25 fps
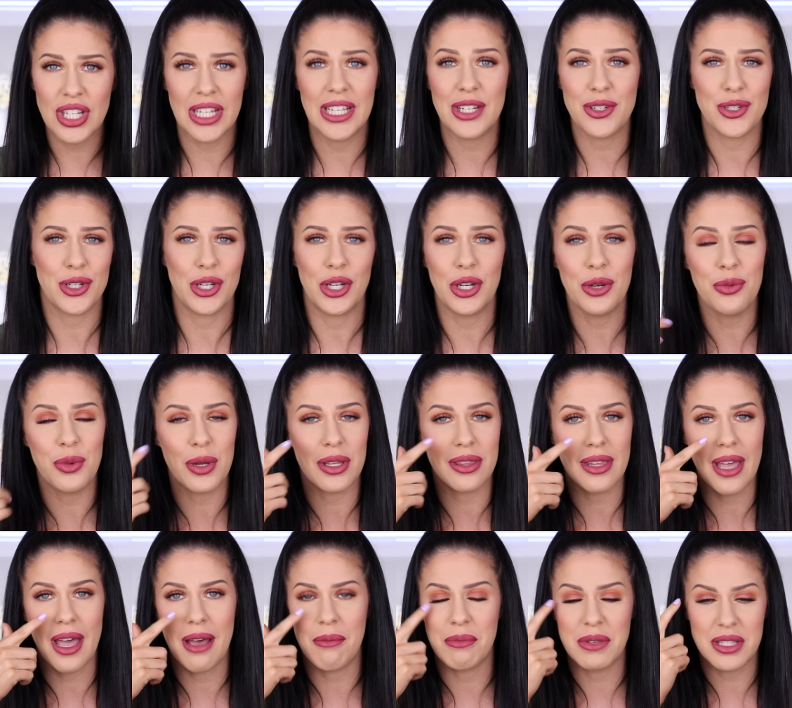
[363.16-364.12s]
issue with
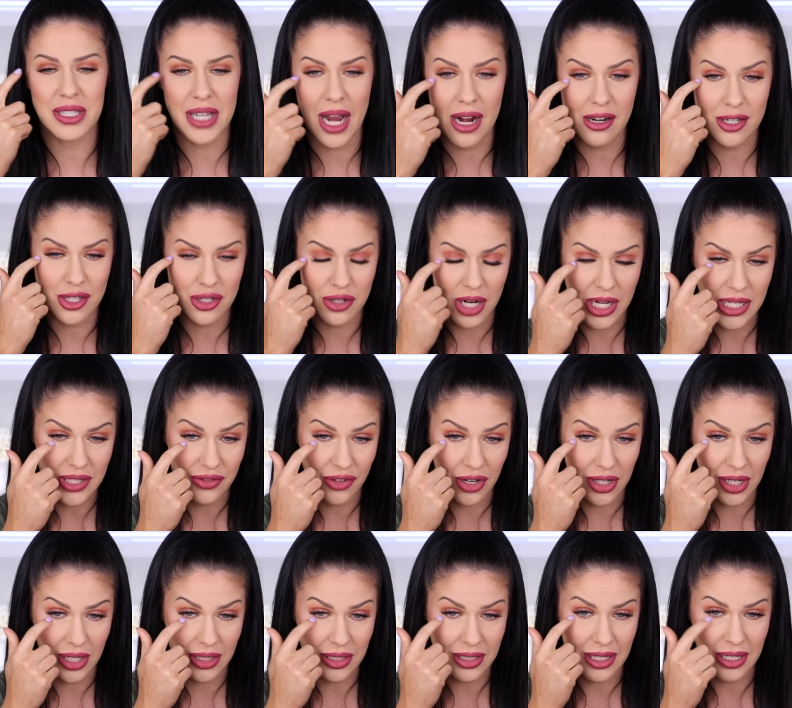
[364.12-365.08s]
um, mascaras
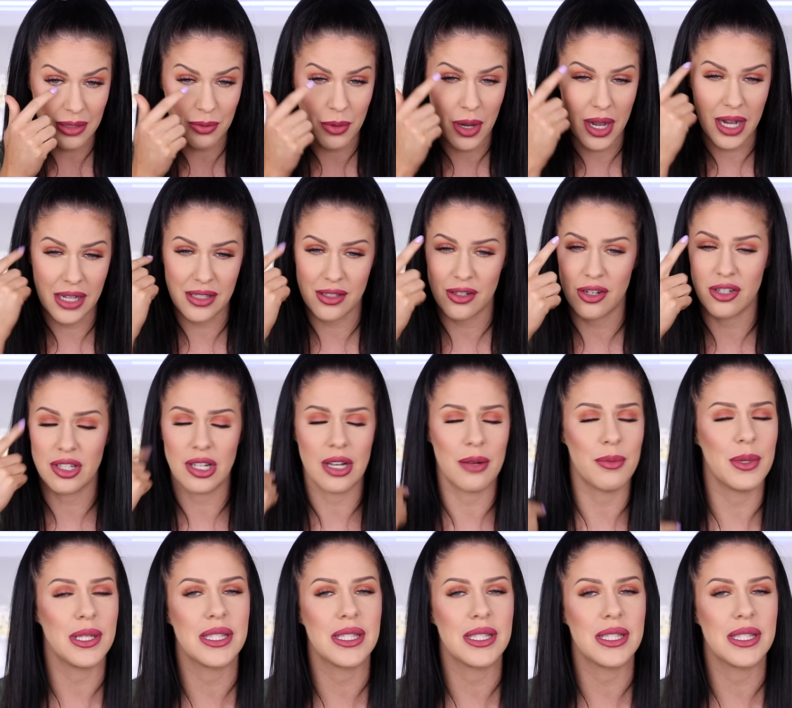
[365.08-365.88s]
transferring underneath my eyes and on top.